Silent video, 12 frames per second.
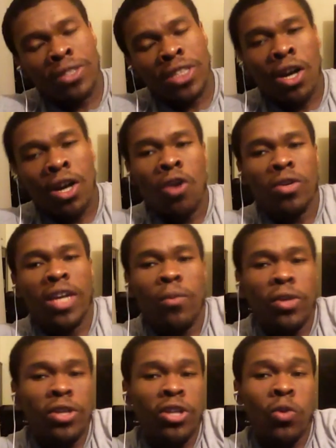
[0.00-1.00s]
I would say, oh,
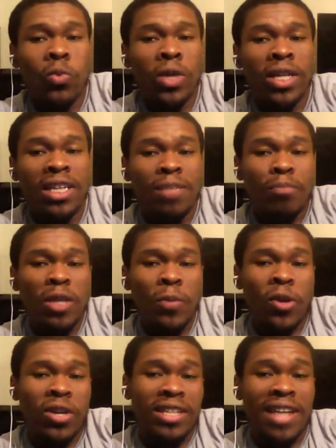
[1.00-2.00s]
okay, well, you know what,
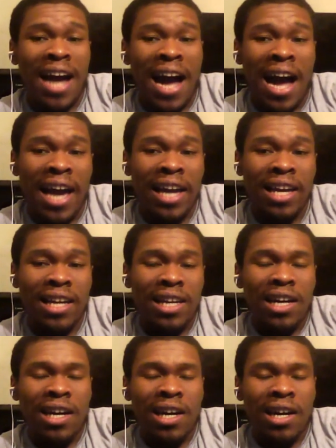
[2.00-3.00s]
people are gonna die,
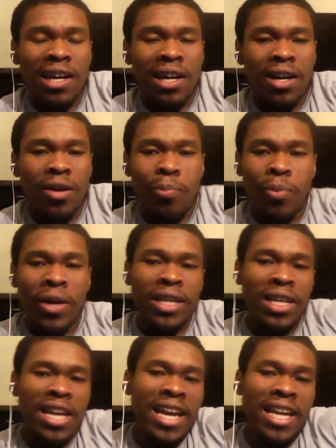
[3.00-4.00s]

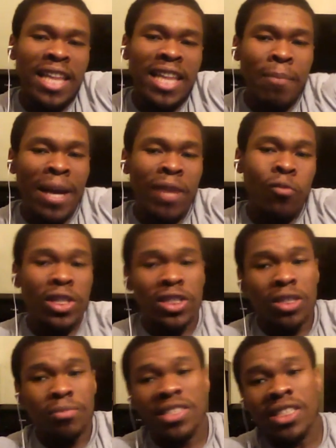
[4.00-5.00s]
but they
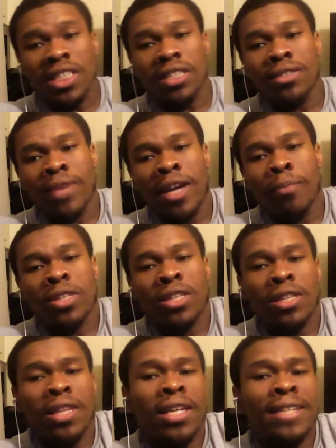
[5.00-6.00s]
might win some seats,
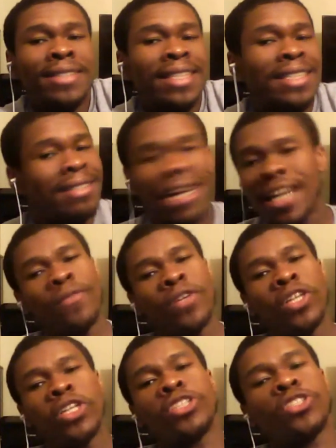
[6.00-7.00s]
right? But the thing is, it's
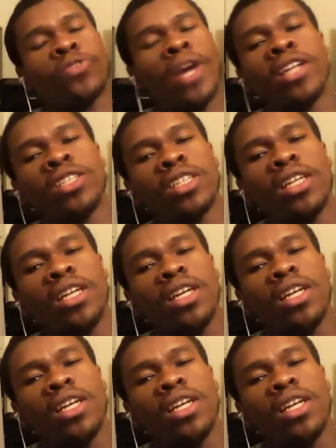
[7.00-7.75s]
not even a good strategy,